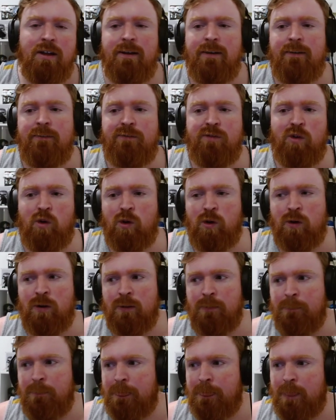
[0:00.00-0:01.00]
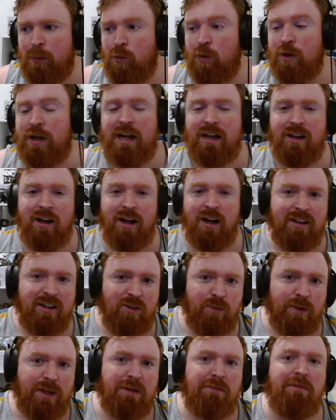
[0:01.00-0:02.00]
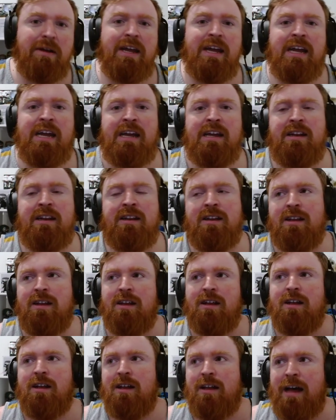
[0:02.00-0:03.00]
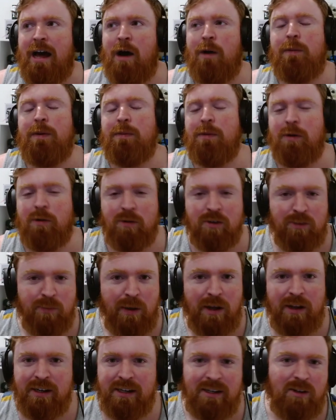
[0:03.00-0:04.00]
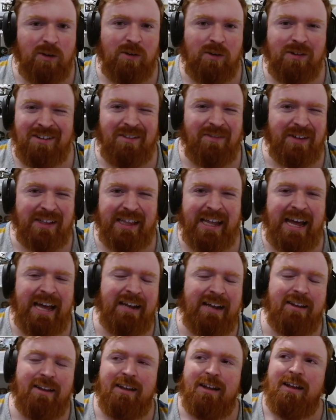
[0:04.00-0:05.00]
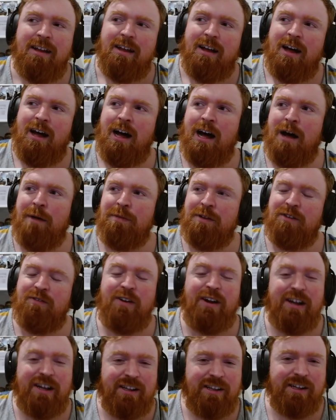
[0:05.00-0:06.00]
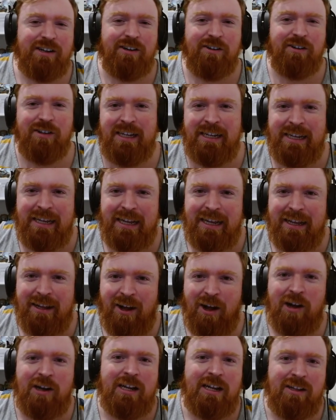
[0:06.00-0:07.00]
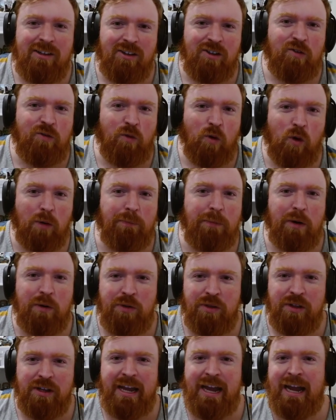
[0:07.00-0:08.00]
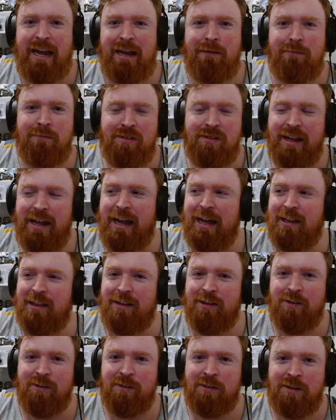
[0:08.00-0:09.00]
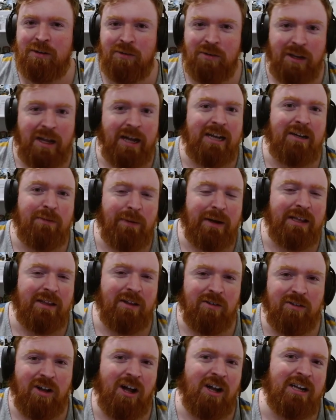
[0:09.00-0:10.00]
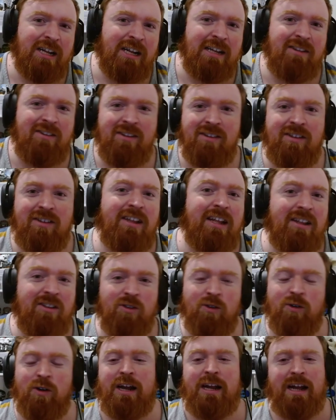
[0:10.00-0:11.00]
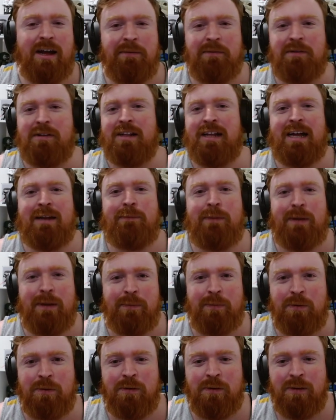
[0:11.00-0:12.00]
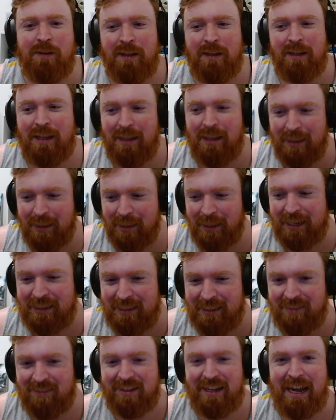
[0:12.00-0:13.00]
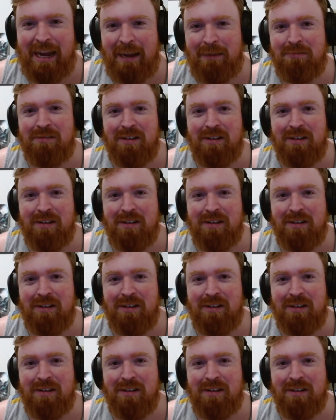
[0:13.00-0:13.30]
for what kind of content's being made, how people are responding to it, stuff like that. There's very clearly audiences for both the games, and they're liked by those audiences, and that's great. I'm glad people like these games.